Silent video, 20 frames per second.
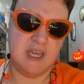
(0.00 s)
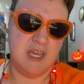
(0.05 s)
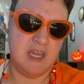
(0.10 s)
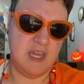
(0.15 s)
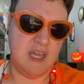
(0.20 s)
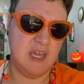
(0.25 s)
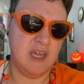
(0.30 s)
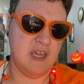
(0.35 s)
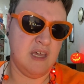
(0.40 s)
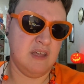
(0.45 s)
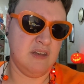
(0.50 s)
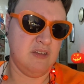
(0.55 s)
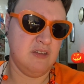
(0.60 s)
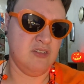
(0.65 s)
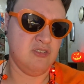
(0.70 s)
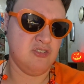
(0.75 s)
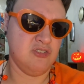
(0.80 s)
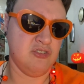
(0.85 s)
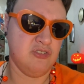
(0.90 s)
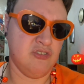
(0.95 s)
And
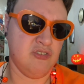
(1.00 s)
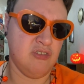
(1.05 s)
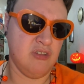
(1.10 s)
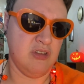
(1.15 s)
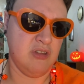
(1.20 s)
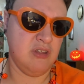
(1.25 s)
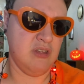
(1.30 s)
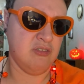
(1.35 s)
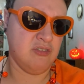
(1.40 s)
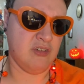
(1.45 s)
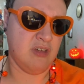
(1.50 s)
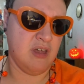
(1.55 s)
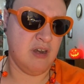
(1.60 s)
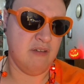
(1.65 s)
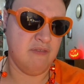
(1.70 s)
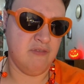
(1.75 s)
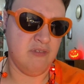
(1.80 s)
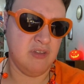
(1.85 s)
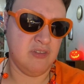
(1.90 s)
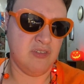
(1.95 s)
it's kind of
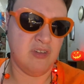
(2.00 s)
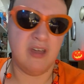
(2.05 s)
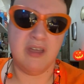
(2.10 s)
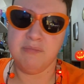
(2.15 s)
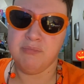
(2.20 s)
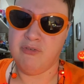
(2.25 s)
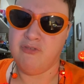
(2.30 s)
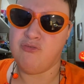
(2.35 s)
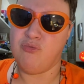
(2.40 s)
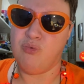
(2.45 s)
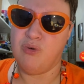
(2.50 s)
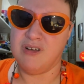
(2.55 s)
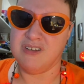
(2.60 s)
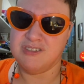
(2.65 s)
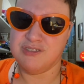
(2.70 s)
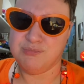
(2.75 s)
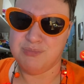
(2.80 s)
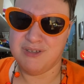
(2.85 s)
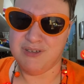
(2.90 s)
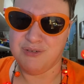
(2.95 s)
a type of
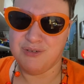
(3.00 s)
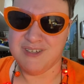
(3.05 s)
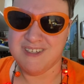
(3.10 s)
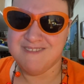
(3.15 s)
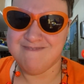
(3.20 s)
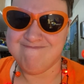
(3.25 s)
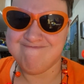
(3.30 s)
watch battery.